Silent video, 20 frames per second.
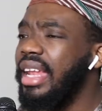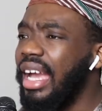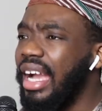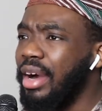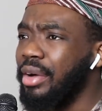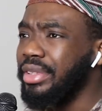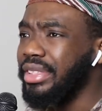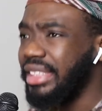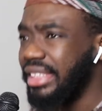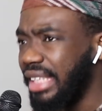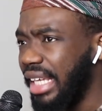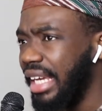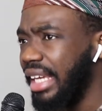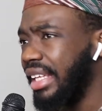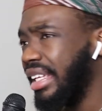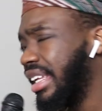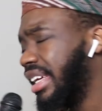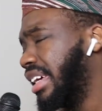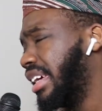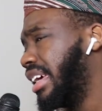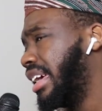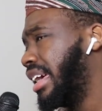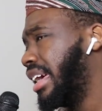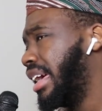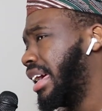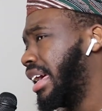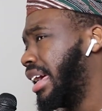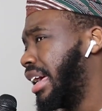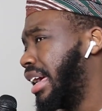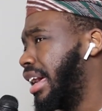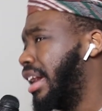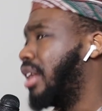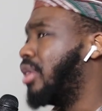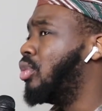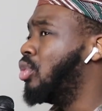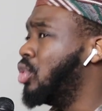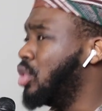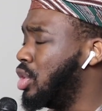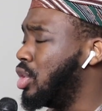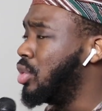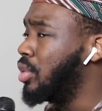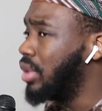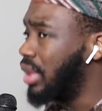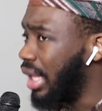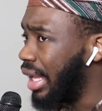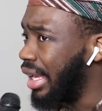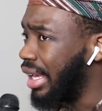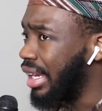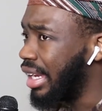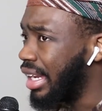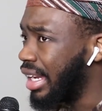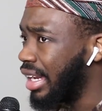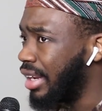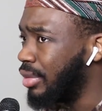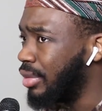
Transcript: like I was saying, who do you think